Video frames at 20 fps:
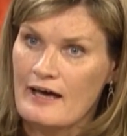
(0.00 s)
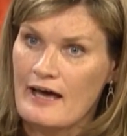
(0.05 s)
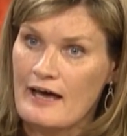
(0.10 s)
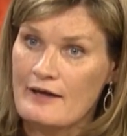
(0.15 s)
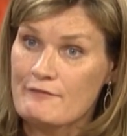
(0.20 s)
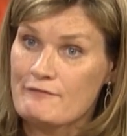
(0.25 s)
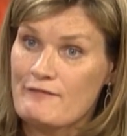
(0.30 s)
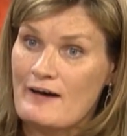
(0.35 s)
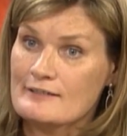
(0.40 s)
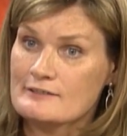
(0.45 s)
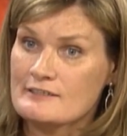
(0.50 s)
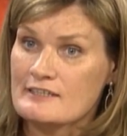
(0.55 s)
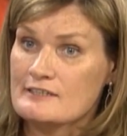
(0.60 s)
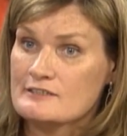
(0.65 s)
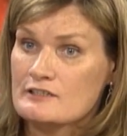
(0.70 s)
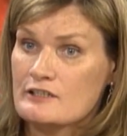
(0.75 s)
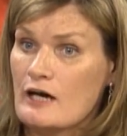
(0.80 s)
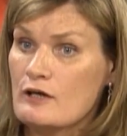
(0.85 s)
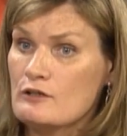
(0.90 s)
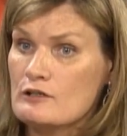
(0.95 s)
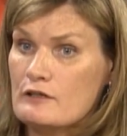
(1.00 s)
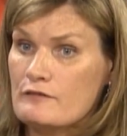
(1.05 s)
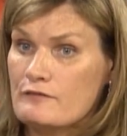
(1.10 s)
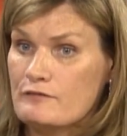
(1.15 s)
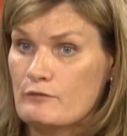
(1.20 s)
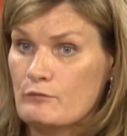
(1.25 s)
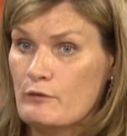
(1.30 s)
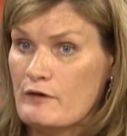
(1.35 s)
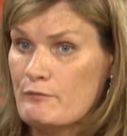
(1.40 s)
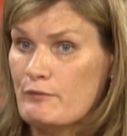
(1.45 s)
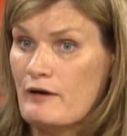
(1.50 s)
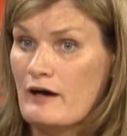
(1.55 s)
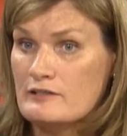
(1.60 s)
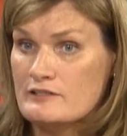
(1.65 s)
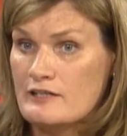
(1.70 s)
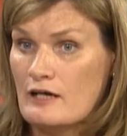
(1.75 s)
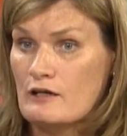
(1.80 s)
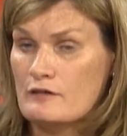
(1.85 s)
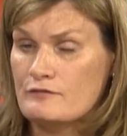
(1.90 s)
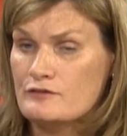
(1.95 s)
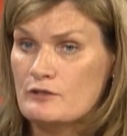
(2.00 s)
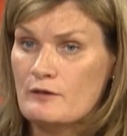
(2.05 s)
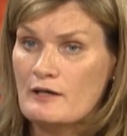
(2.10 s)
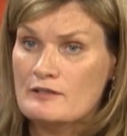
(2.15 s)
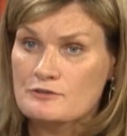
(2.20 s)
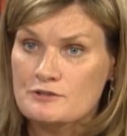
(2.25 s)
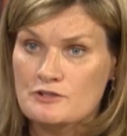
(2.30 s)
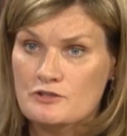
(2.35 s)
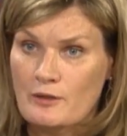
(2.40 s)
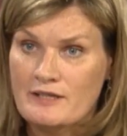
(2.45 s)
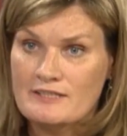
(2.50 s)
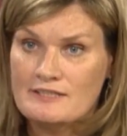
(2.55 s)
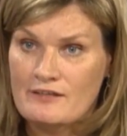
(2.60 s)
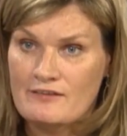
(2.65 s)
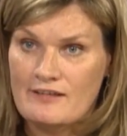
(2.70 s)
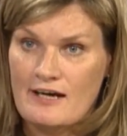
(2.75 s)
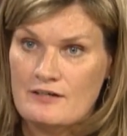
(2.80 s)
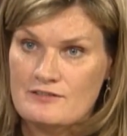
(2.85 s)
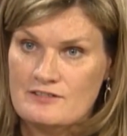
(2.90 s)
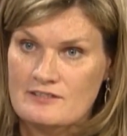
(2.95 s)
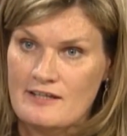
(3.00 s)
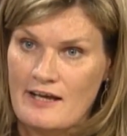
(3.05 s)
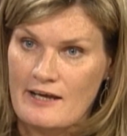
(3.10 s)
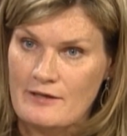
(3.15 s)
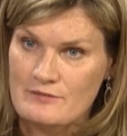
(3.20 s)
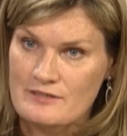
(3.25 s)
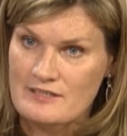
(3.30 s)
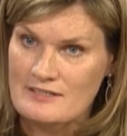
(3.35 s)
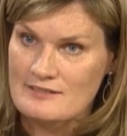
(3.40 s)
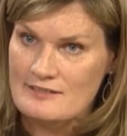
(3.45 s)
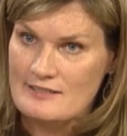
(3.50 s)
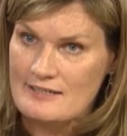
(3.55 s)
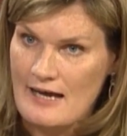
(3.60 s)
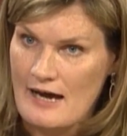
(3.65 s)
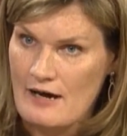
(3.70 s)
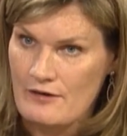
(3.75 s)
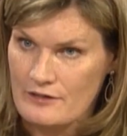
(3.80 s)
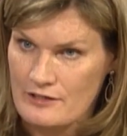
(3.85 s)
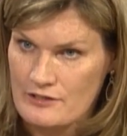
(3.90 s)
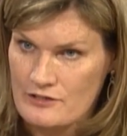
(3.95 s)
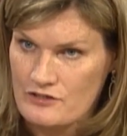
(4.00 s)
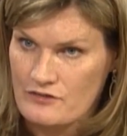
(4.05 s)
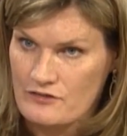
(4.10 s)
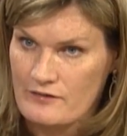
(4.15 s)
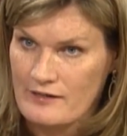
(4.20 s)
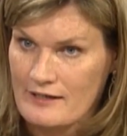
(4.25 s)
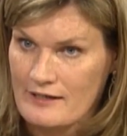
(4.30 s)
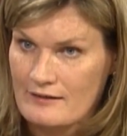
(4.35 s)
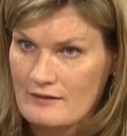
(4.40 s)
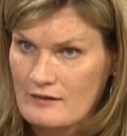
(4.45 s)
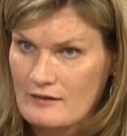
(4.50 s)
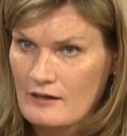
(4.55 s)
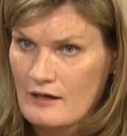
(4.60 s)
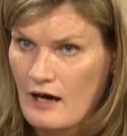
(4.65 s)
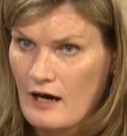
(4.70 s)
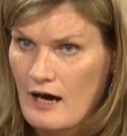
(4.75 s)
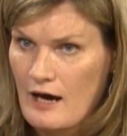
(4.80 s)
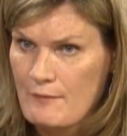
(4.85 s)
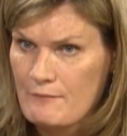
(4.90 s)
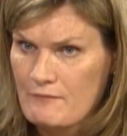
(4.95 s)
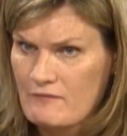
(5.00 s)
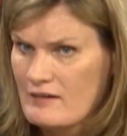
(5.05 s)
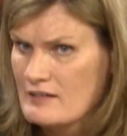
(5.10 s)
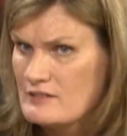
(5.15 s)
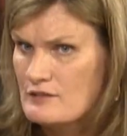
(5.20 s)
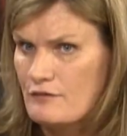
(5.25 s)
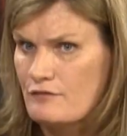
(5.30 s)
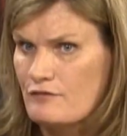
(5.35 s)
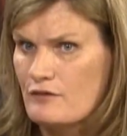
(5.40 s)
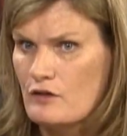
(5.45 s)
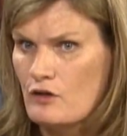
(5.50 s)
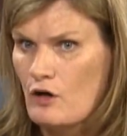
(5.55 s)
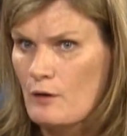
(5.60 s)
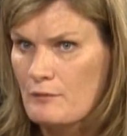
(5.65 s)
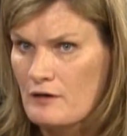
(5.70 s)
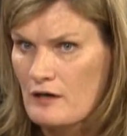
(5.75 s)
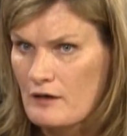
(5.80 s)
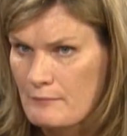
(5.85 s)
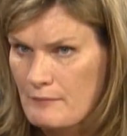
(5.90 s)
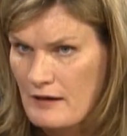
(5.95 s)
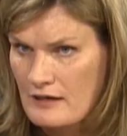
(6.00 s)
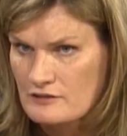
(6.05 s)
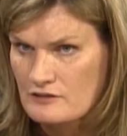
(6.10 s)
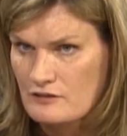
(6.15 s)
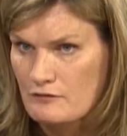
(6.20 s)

In fact, we put a total of 220,000 names into Downing Street. That's a phenomenal amount of